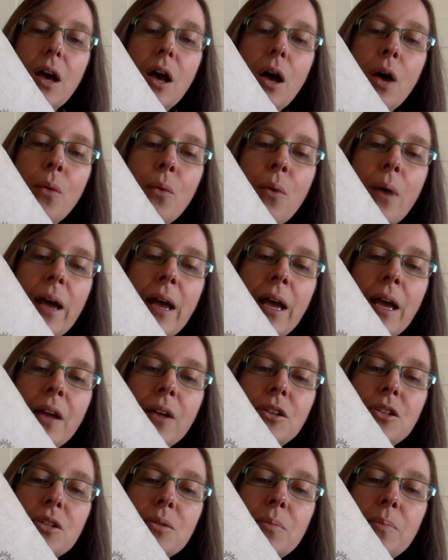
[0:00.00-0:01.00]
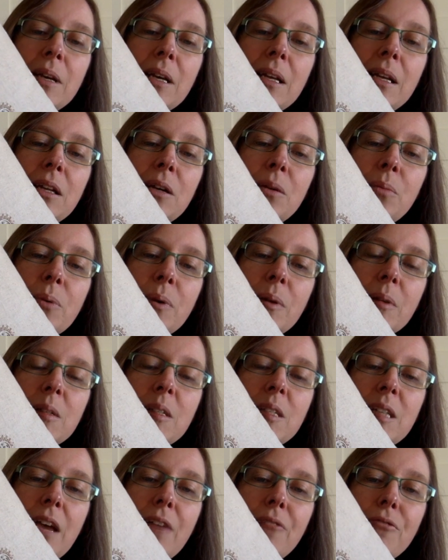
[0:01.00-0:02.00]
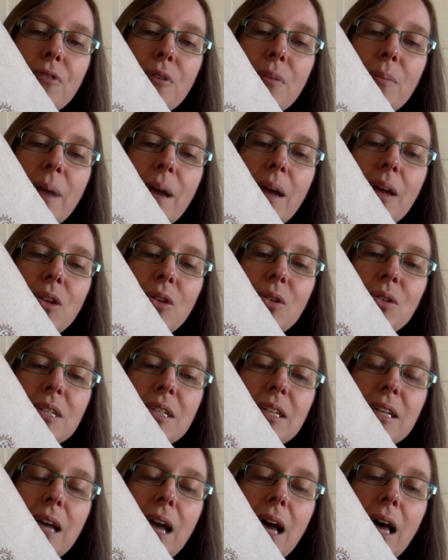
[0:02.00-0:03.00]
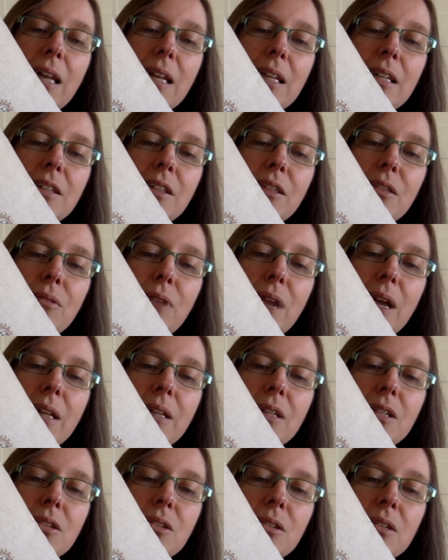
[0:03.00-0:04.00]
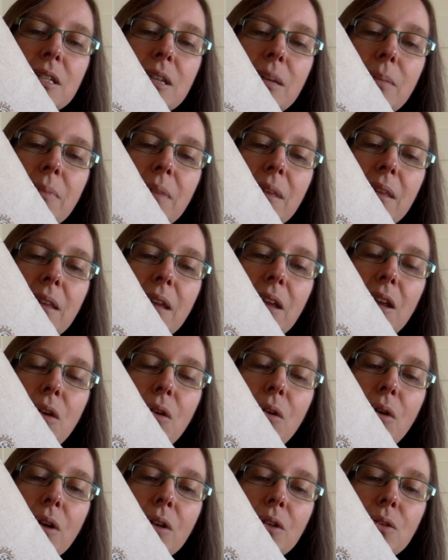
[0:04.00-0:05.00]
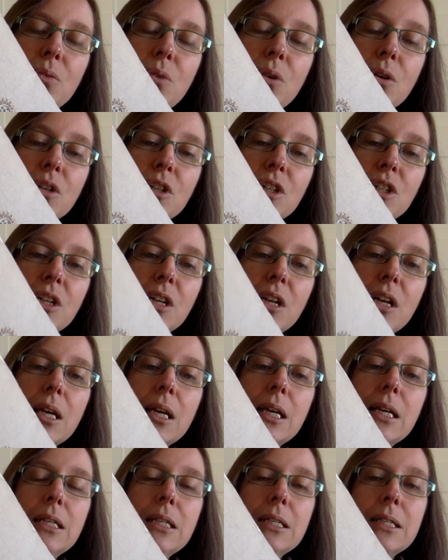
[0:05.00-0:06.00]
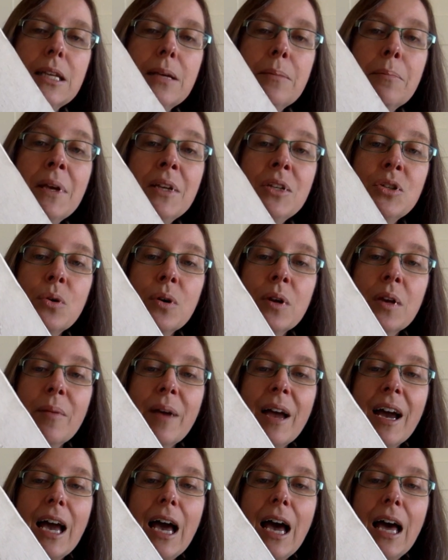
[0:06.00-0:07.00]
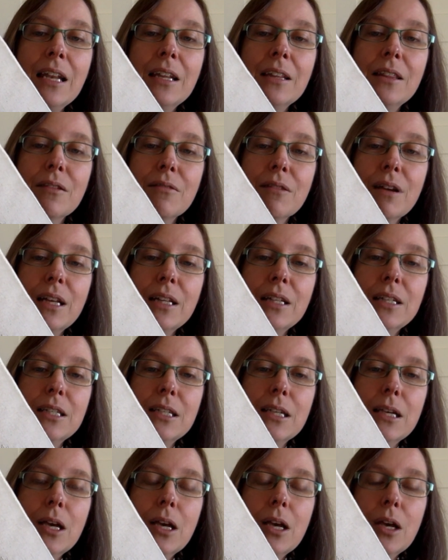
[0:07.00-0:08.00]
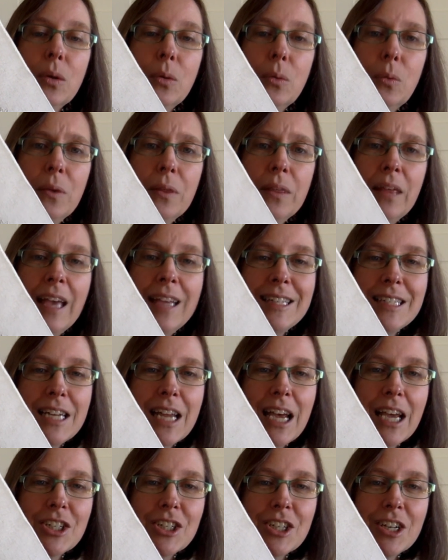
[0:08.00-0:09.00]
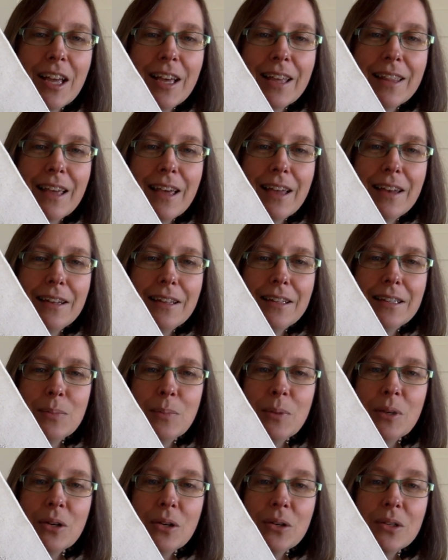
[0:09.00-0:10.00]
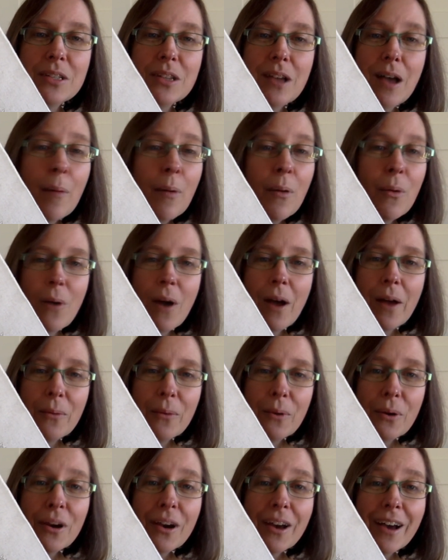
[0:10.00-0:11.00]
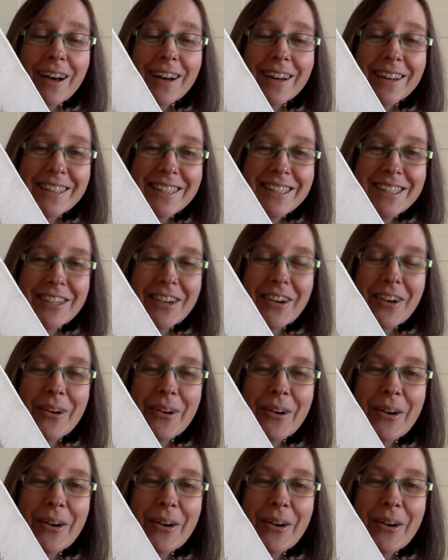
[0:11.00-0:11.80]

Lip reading: a way to be a little bit safer about using coloured threads on something that you're going to wash. You see, me talking about coloured threads with hesitation like that, it's because I'm a white worker, so